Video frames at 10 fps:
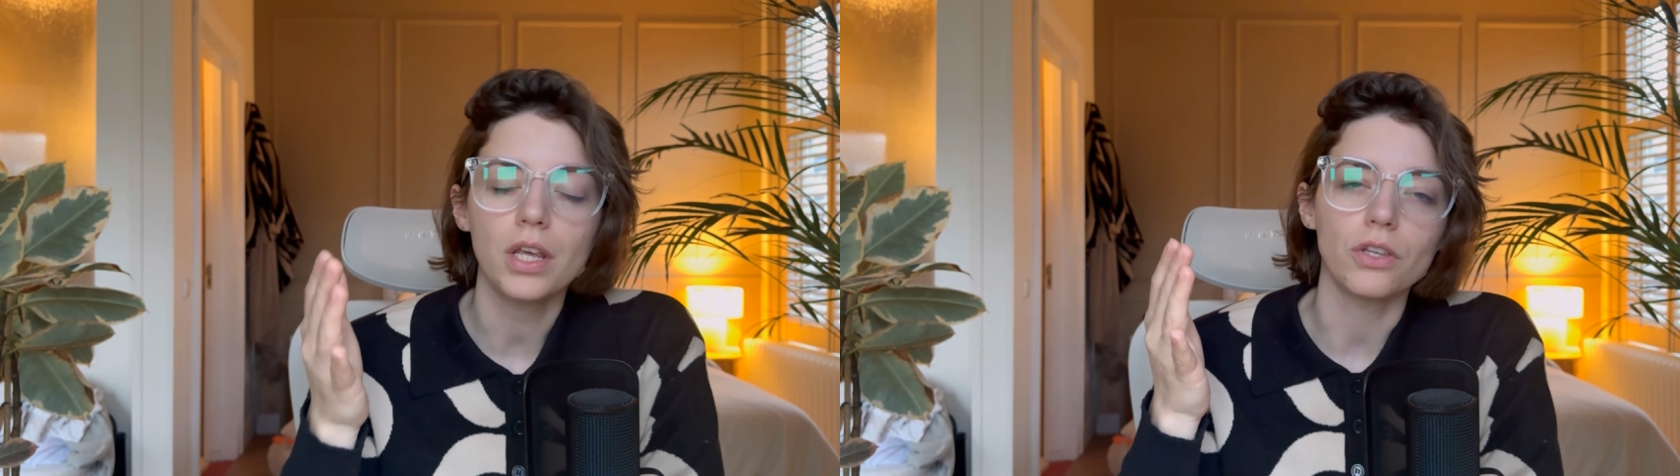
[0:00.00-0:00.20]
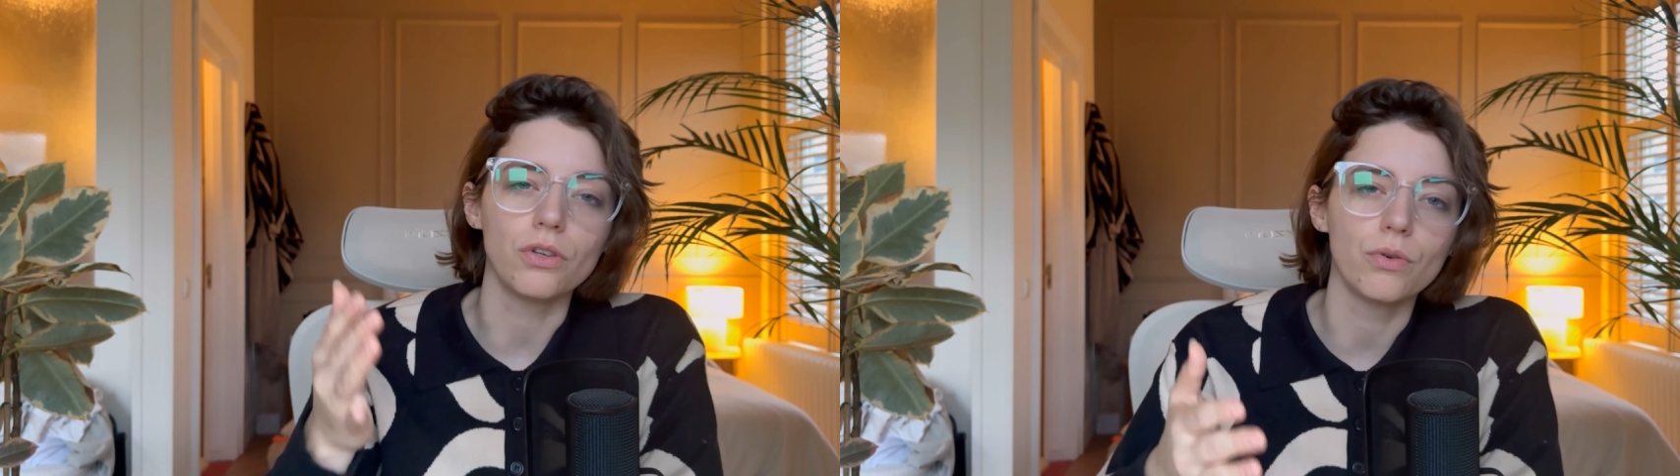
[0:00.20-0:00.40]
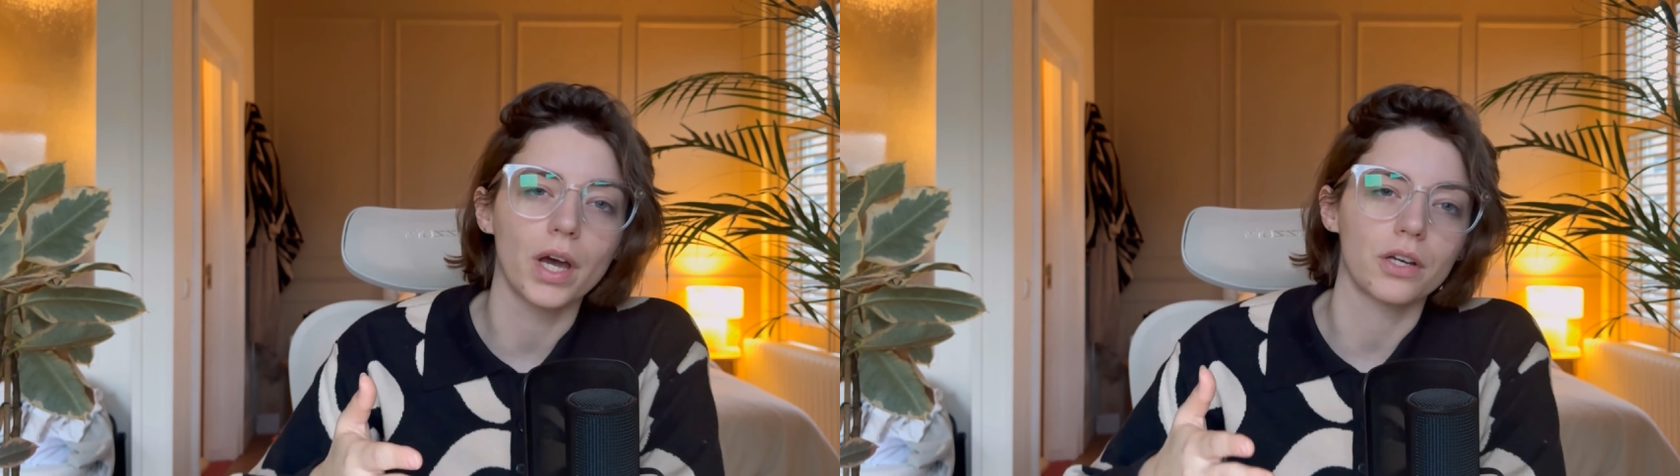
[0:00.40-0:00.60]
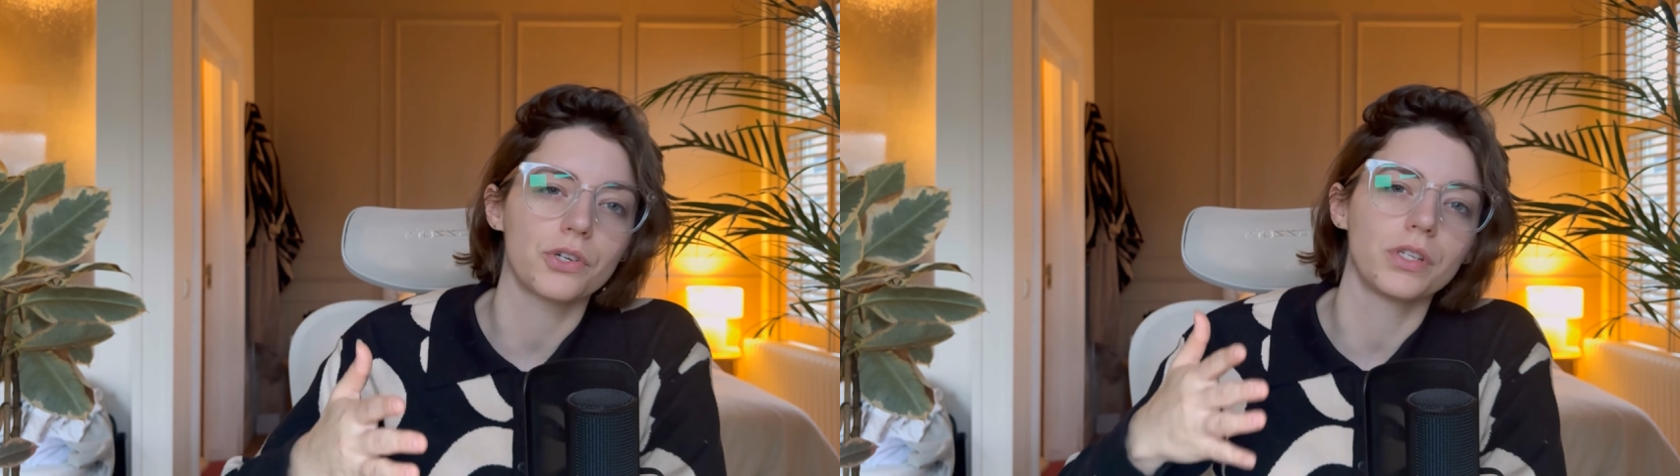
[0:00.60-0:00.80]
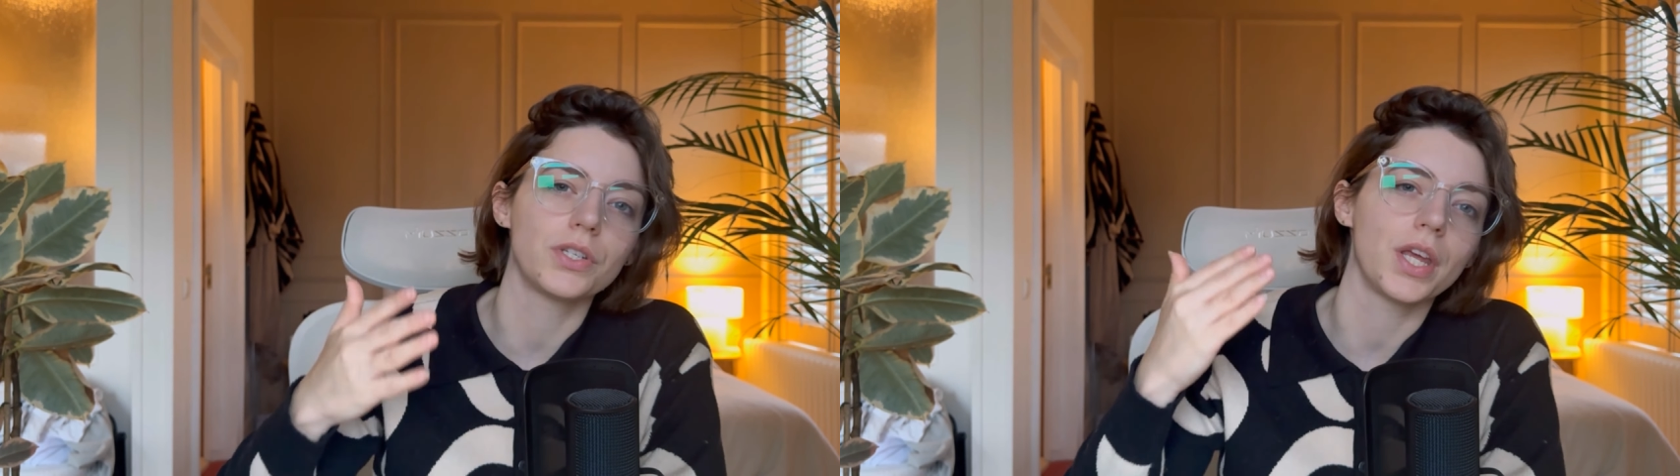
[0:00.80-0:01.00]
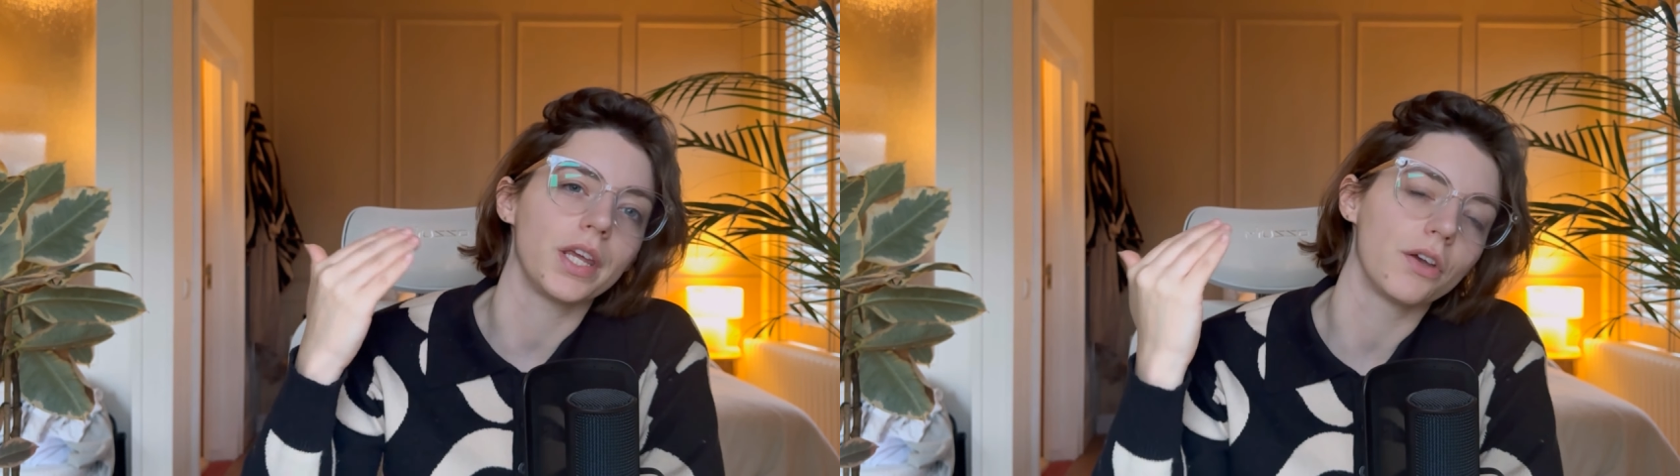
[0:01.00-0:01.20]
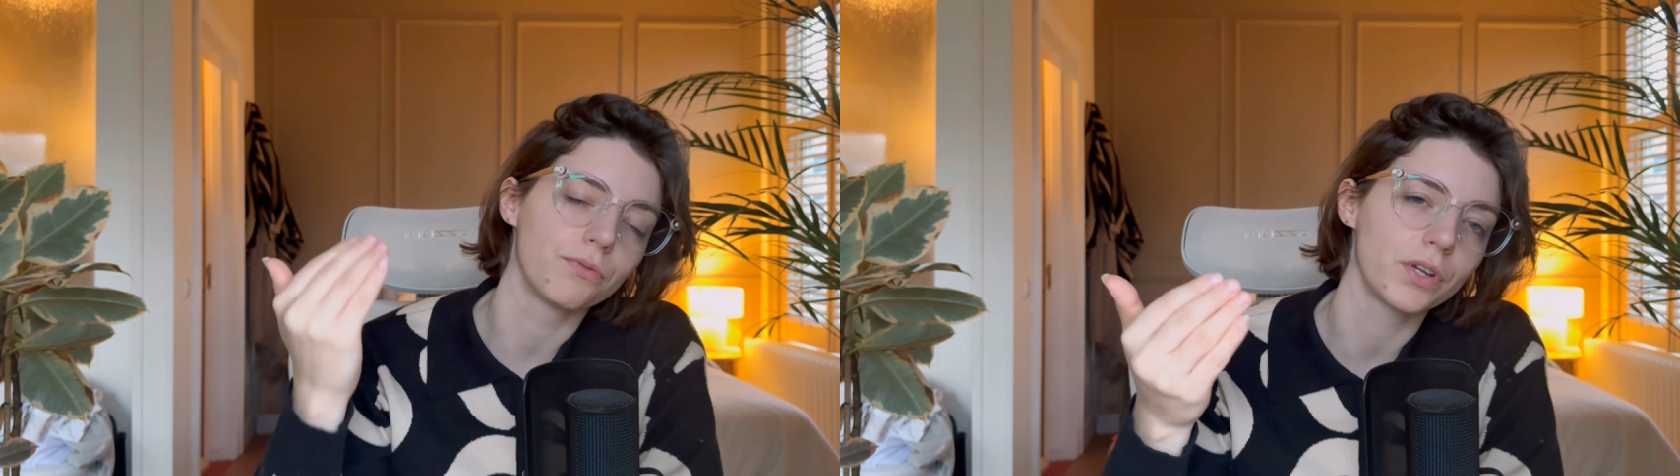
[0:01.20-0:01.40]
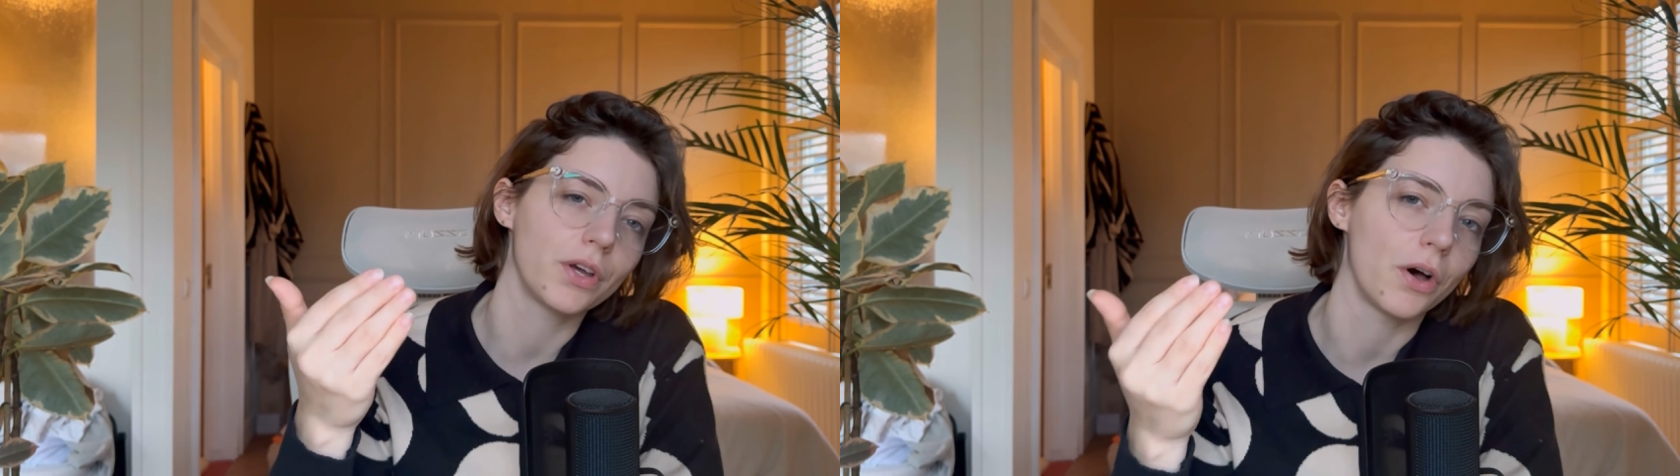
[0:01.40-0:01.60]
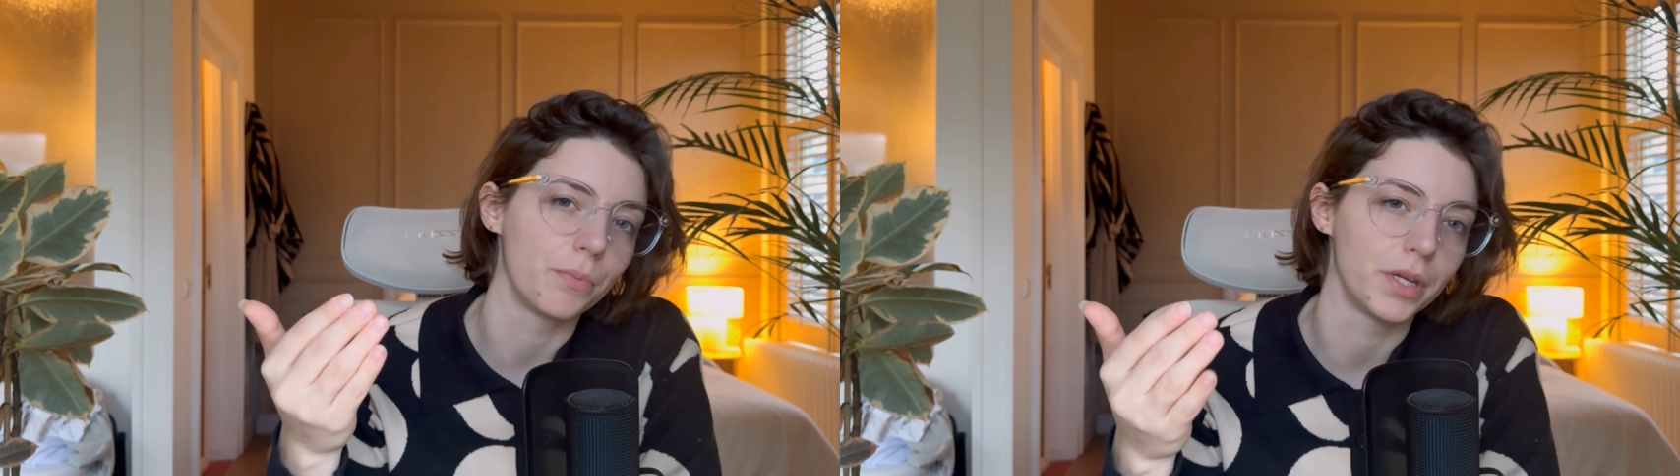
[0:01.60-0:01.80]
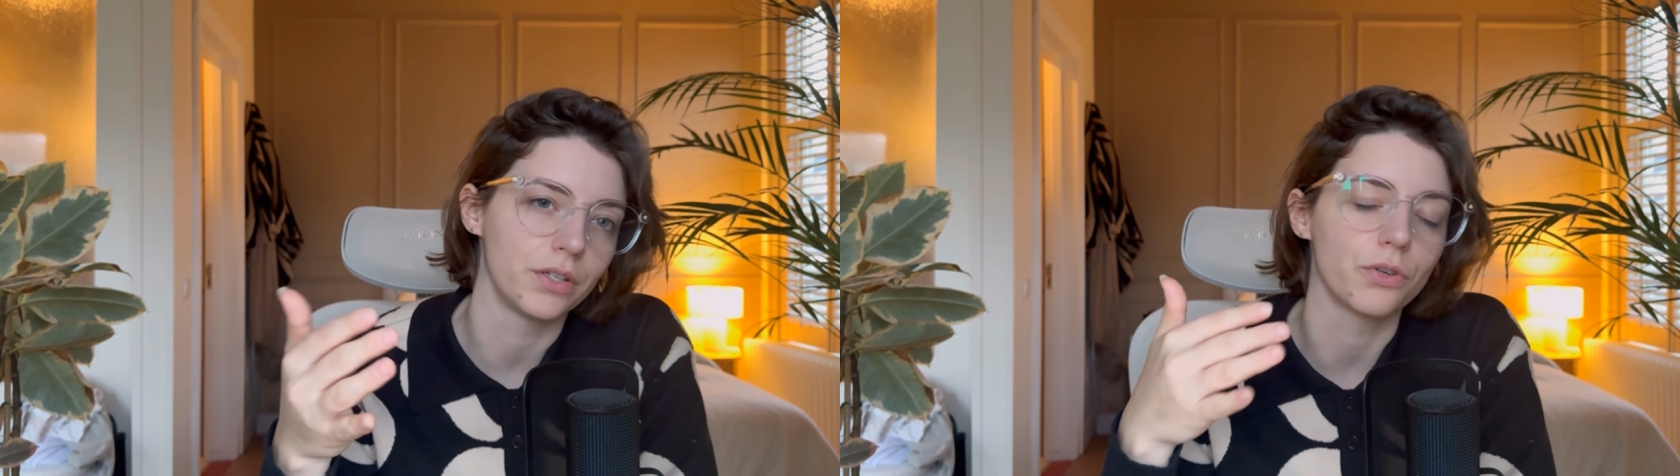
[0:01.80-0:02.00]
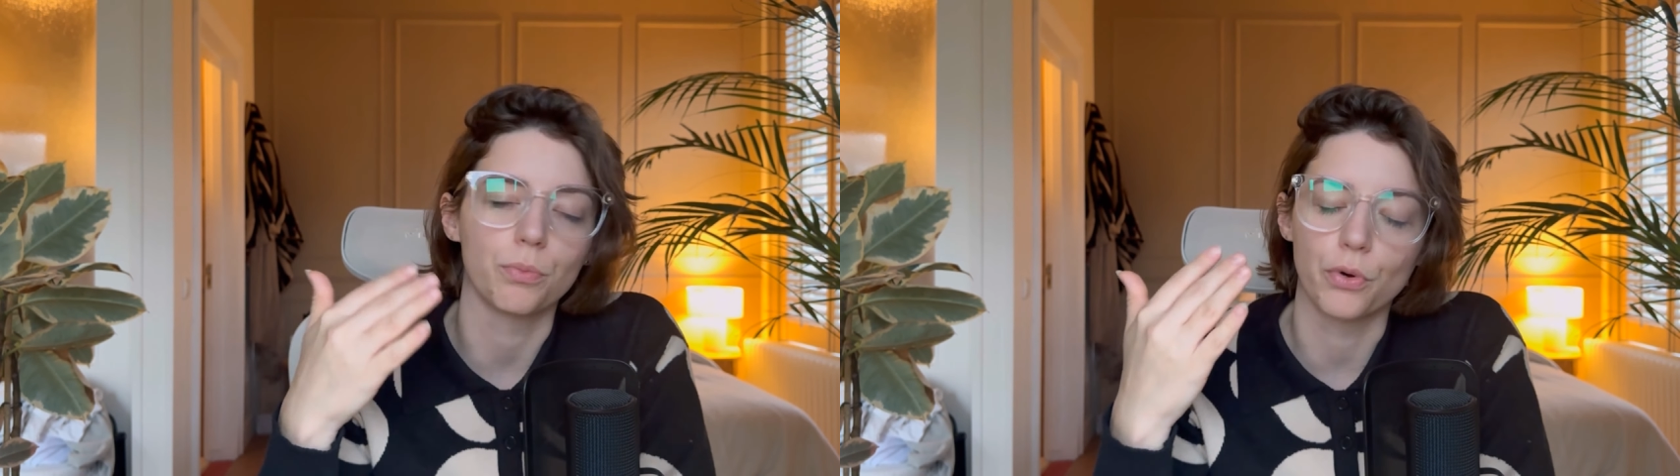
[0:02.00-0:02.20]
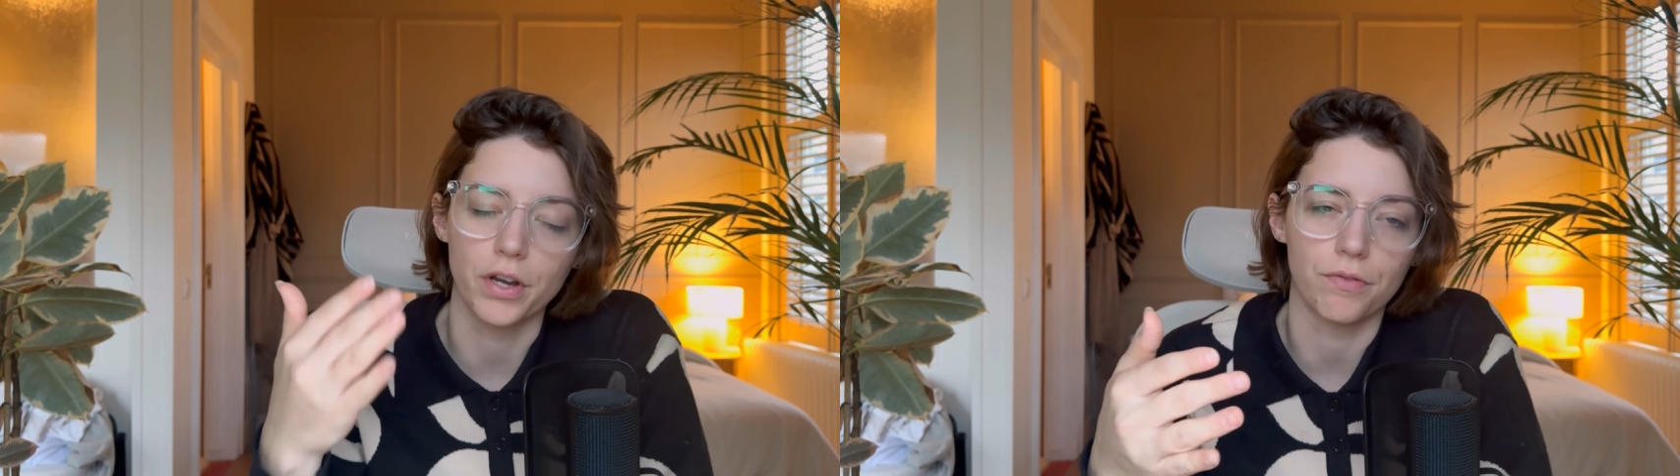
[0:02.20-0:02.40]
you actually take every comment or point